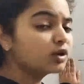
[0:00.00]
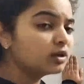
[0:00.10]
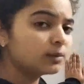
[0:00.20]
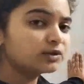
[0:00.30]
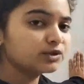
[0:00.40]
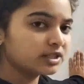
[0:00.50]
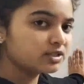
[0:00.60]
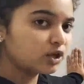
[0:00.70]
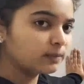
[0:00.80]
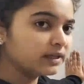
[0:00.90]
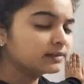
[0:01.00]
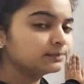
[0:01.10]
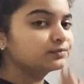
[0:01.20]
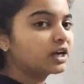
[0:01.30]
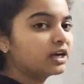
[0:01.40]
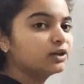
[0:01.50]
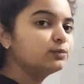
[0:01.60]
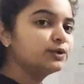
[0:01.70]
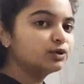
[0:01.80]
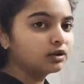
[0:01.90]
all about today's topic. I
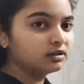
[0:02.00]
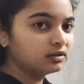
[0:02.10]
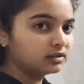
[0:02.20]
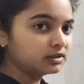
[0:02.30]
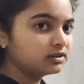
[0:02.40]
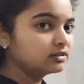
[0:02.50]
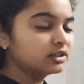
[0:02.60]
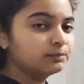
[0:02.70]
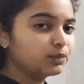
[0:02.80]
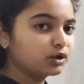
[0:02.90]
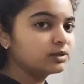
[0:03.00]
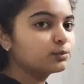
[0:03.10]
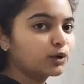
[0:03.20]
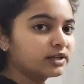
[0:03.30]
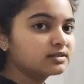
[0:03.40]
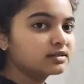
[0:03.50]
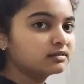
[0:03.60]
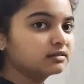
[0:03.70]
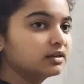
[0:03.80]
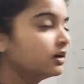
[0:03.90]
hope you all learned important points
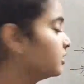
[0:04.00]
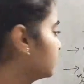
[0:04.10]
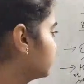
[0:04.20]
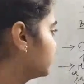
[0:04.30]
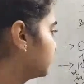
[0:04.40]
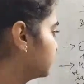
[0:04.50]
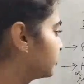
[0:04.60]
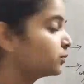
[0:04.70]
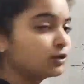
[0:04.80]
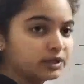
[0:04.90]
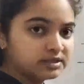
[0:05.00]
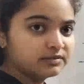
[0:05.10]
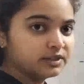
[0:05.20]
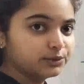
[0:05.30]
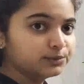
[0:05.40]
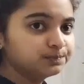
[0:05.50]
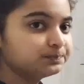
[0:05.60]
from today's video.